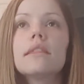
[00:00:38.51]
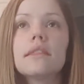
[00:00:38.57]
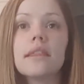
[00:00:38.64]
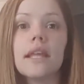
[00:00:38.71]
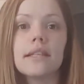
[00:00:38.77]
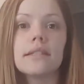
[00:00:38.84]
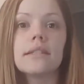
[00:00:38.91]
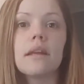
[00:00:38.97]

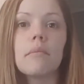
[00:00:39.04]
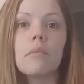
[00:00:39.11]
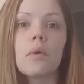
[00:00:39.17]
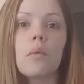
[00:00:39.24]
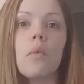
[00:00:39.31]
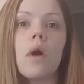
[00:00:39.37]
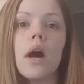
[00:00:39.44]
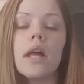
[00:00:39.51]
that's
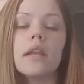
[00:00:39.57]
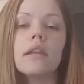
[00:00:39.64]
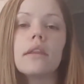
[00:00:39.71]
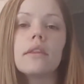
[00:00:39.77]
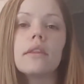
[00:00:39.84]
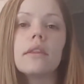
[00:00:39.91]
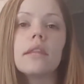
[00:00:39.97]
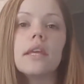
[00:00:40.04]
number
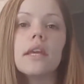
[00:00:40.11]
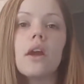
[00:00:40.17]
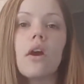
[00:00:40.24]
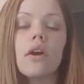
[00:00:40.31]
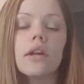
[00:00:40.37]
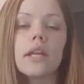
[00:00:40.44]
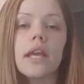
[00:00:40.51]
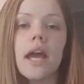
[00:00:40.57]
one. The
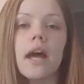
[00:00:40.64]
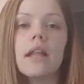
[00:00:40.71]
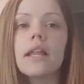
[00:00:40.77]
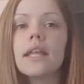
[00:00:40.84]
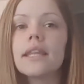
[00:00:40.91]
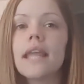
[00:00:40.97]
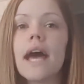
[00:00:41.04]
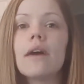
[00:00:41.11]

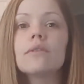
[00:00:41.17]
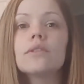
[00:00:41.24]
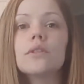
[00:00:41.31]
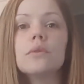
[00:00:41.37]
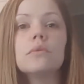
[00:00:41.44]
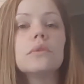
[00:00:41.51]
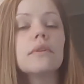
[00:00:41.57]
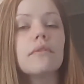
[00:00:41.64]
RDL allows
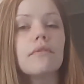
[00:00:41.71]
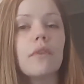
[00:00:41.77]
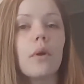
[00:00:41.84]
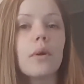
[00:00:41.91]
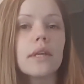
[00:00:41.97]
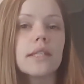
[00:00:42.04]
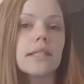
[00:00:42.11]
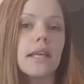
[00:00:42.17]
you to
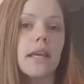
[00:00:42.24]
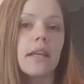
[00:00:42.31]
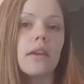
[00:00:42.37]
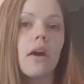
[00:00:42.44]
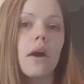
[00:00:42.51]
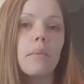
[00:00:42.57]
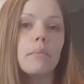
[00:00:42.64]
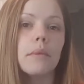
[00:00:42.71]
focus
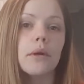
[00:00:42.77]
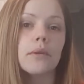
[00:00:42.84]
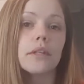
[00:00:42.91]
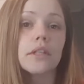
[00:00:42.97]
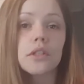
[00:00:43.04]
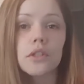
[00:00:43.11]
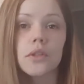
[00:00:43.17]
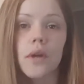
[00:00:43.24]
in on
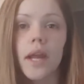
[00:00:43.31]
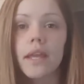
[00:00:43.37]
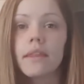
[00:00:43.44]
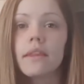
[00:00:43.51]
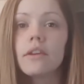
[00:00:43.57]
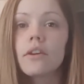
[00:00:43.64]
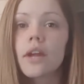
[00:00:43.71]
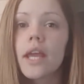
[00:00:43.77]
building
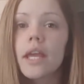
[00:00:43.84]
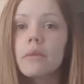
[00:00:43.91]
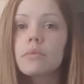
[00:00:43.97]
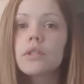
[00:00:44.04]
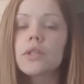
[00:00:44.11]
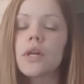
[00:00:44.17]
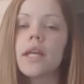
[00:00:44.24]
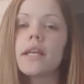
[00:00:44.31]
strength in your
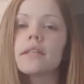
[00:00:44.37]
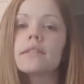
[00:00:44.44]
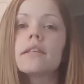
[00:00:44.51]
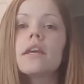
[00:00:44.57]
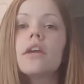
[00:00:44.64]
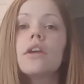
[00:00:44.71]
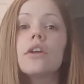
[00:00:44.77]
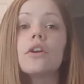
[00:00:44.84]
hamstrings.
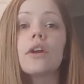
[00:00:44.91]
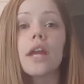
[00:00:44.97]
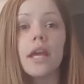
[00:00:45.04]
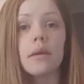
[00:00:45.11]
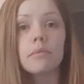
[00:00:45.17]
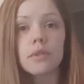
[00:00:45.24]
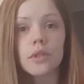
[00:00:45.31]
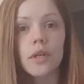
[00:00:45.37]
Your
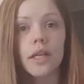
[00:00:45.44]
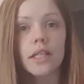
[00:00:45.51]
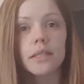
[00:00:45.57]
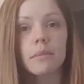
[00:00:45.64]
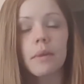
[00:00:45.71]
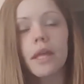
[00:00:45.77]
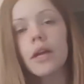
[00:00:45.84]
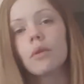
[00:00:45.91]

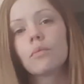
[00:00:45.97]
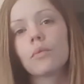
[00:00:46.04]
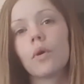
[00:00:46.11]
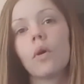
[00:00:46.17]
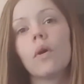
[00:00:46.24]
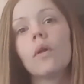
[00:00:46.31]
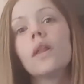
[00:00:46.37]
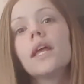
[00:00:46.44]
hamstrings play a
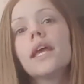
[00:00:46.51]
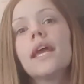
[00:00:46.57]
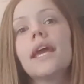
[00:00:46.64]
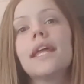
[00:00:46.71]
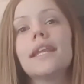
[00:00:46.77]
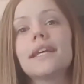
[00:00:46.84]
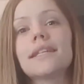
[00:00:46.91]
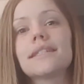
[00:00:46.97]
role
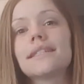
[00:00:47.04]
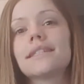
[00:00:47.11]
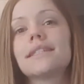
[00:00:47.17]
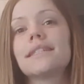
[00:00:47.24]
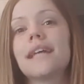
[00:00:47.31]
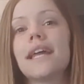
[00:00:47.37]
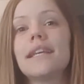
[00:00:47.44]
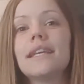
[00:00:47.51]
in
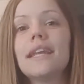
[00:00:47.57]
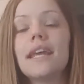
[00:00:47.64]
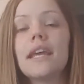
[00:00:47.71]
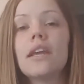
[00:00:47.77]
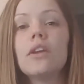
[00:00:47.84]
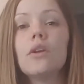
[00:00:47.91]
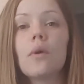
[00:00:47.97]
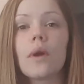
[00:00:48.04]

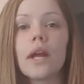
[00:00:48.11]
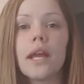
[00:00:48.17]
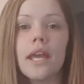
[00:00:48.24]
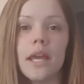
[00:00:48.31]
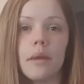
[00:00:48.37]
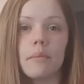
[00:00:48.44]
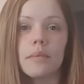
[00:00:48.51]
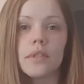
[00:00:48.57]
extending your
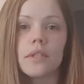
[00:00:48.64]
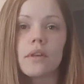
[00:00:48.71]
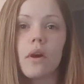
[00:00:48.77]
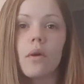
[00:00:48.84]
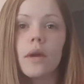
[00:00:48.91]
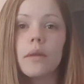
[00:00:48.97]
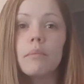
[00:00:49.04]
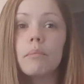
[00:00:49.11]
hips.
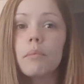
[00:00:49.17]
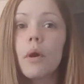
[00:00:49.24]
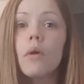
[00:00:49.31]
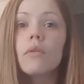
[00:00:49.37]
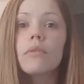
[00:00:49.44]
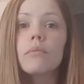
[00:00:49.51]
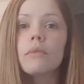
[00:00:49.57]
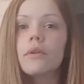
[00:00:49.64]
So in
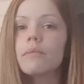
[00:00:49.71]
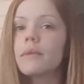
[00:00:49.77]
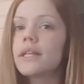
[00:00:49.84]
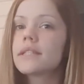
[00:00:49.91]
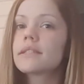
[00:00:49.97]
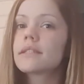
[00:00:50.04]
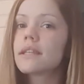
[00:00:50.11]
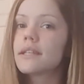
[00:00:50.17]
both
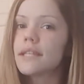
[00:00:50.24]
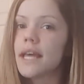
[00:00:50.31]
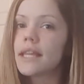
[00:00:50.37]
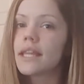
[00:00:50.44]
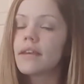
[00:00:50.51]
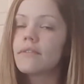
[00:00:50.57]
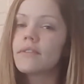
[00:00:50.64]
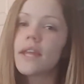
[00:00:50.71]
movements, the
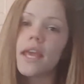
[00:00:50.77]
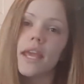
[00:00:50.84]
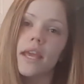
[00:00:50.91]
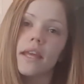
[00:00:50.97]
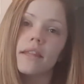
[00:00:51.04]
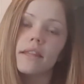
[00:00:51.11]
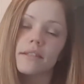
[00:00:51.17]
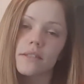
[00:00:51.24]
deadlift
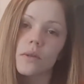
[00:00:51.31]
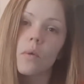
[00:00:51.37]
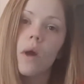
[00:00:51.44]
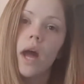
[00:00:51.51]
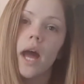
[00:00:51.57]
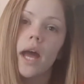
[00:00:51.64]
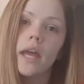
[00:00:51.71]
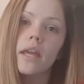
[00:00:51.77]
and the
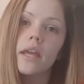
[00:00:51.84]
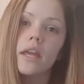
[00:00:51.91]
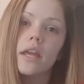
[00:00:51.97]
squat,